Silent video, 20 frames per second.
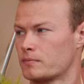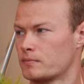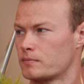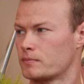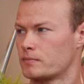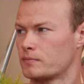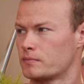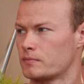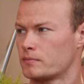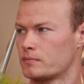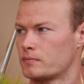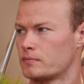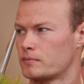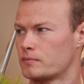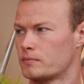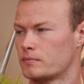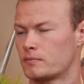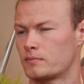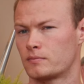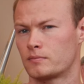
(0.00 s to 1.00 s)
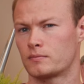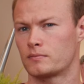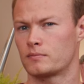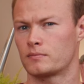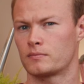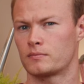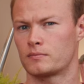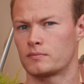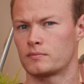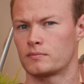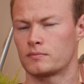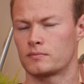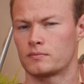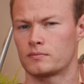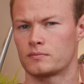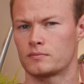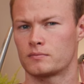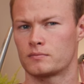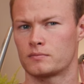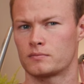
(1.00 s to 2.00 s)

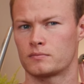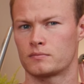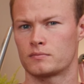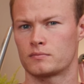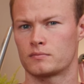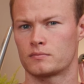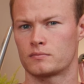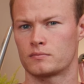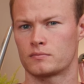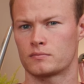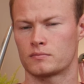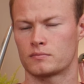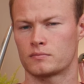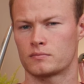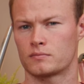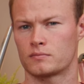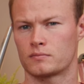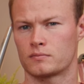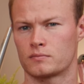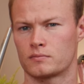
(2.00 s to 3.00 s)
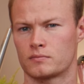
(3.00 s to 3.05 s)
(not speaking)